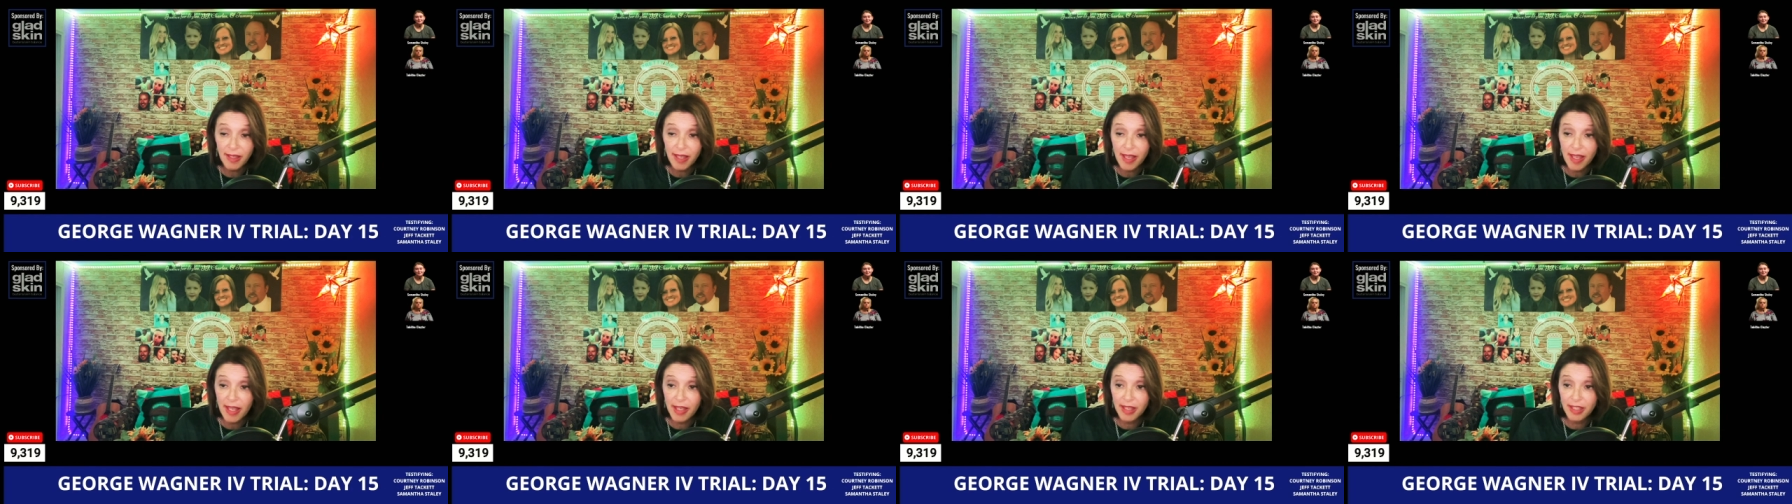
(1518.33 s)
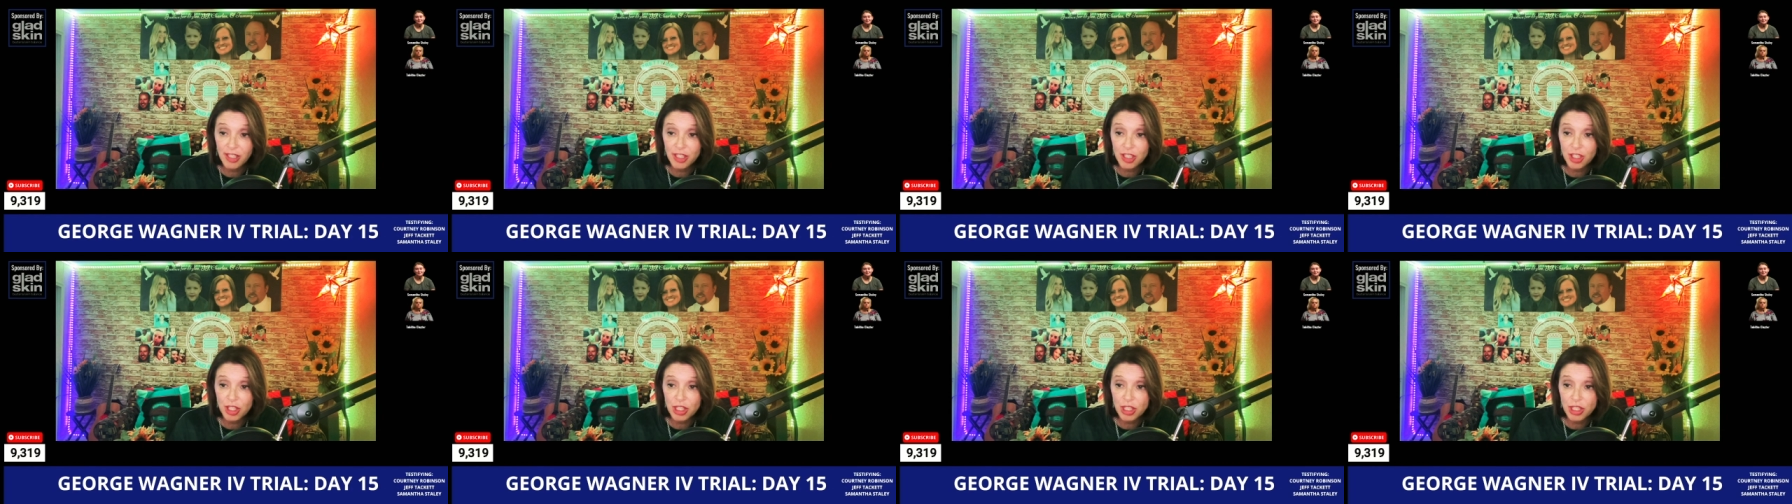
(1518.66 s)
and
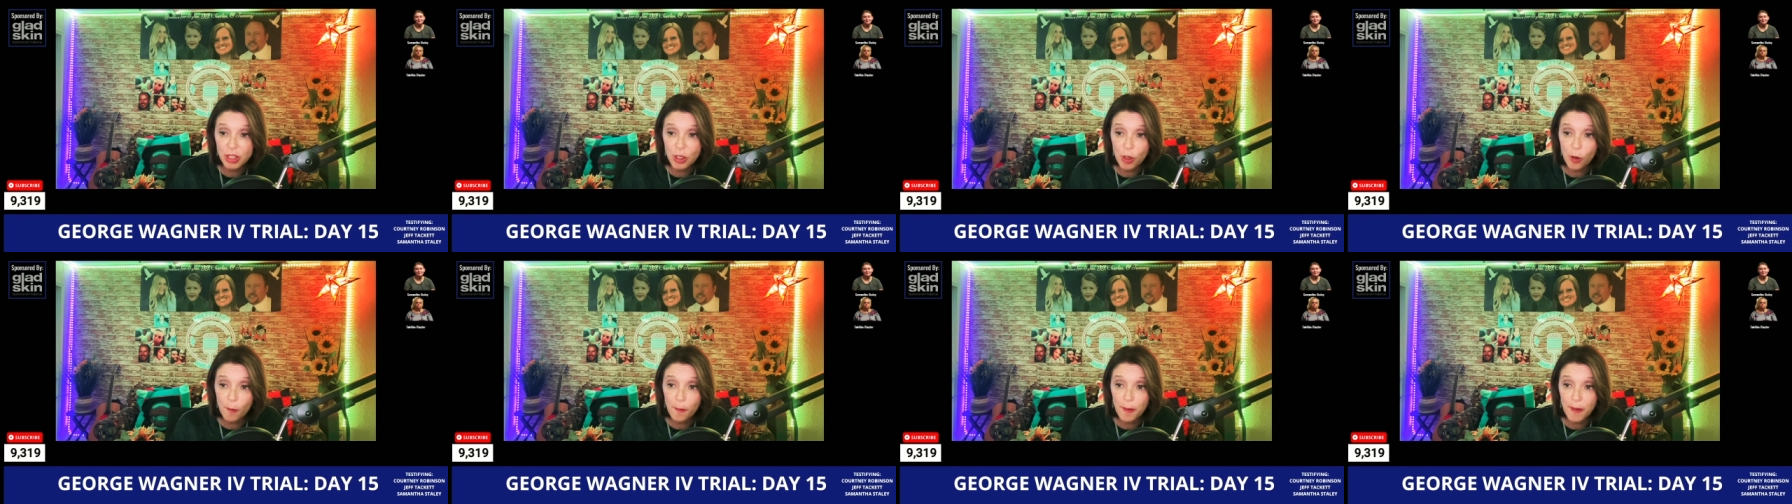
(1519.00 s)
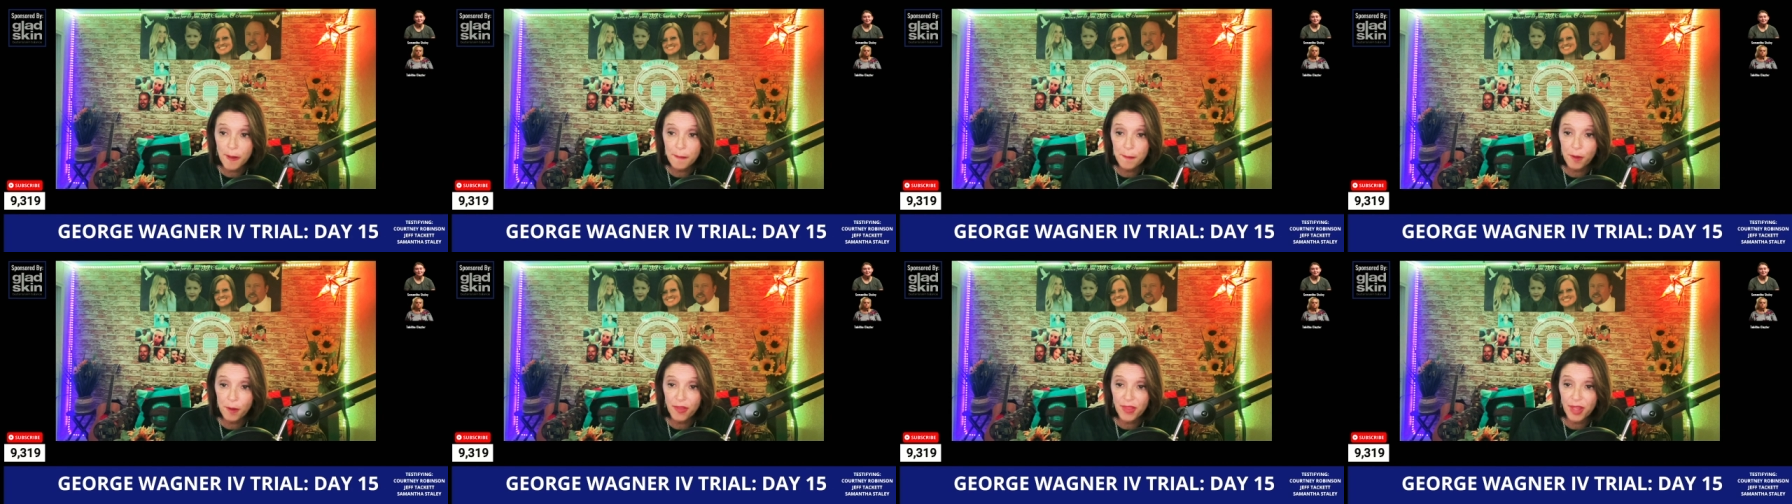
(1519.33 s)
she told
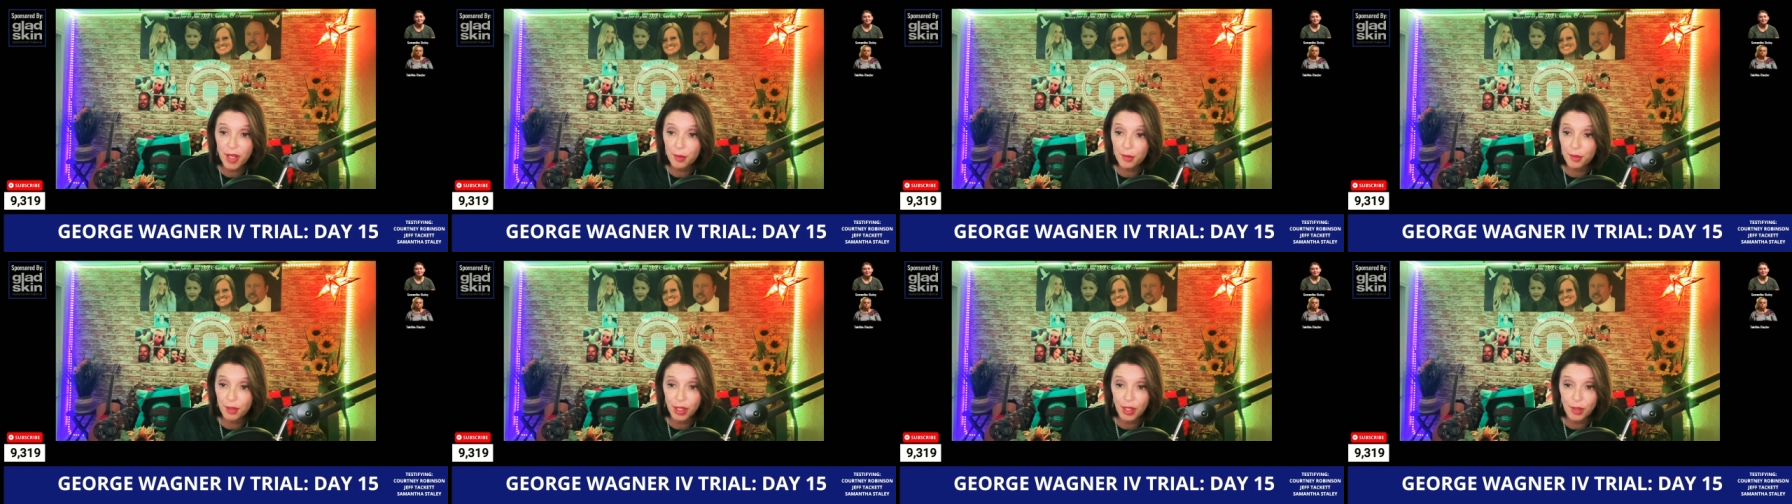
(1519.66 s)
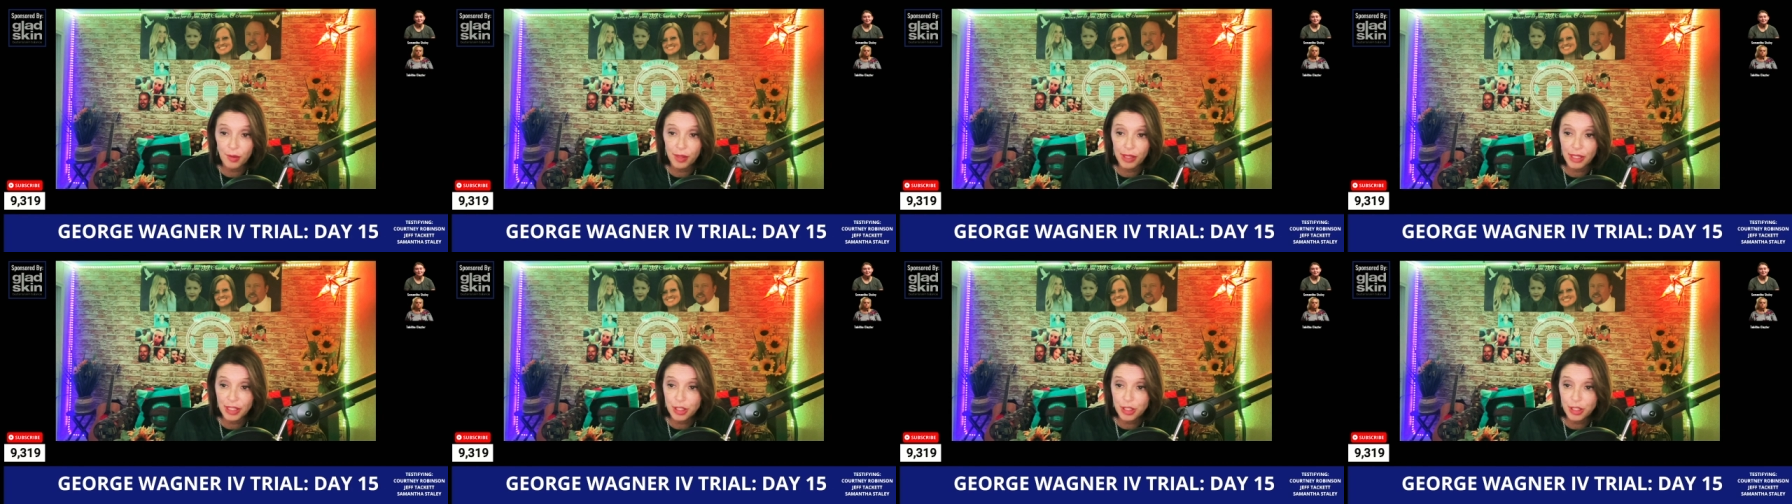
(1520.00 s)
people they were going